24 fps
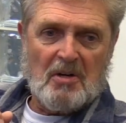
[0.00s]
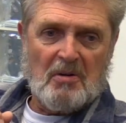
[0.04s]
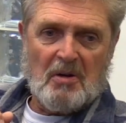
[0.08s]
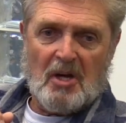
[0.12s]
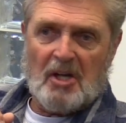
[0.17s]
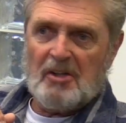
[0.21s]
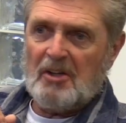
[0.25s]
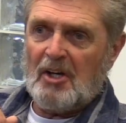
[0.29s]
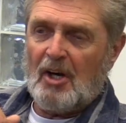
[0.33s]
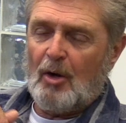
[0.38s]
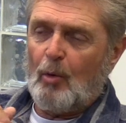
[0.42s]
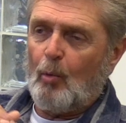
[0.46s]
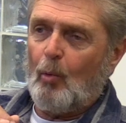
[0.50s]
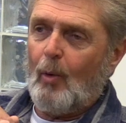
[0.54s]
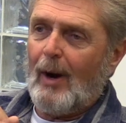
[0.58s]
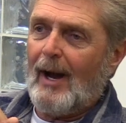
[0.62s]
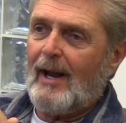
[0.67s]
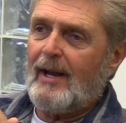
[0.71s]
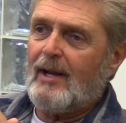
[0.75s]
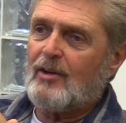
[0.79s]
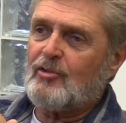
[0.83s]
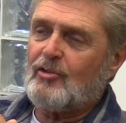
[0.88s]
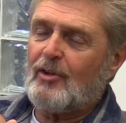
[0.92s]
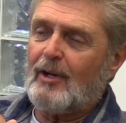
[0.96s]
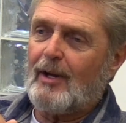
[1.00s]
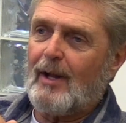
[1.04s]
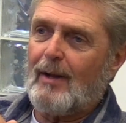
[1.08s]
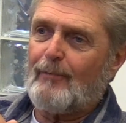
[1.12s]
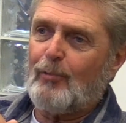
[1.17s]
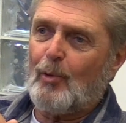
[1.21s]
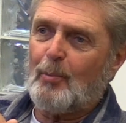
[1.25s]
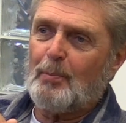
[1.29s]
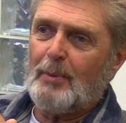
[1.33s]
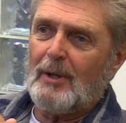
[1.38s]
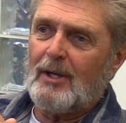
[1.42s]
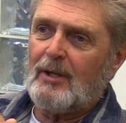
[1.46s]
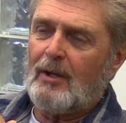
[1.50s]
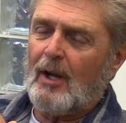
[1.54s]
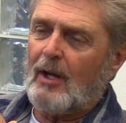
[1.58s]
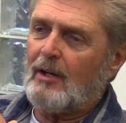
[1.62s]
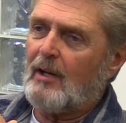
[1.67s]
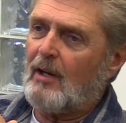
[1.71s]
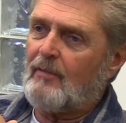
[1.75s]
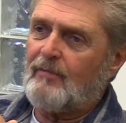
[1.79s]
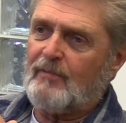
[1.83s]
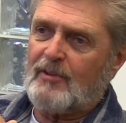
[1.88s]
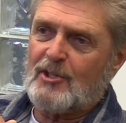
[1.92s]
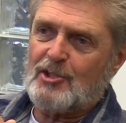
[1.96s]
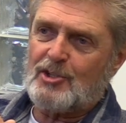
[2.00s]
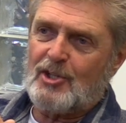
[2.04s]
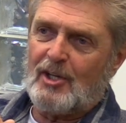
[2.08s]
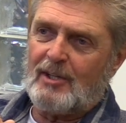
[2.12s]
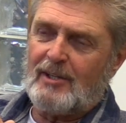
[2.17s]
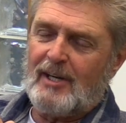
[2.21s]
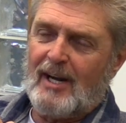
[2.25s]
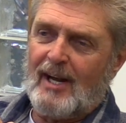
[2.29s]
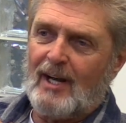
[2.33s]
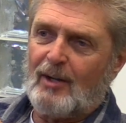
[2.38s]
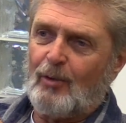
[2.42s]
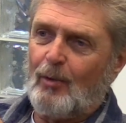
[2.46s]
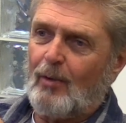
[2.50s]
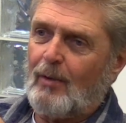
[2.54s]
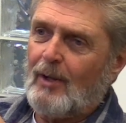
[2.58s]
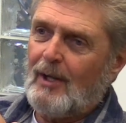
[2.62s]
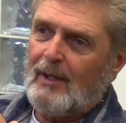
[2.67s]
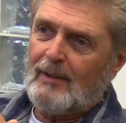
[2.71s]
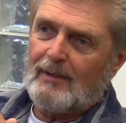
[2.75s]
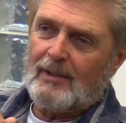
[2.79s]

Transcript: and you know, why hasn't it ever been done in fishing tackle?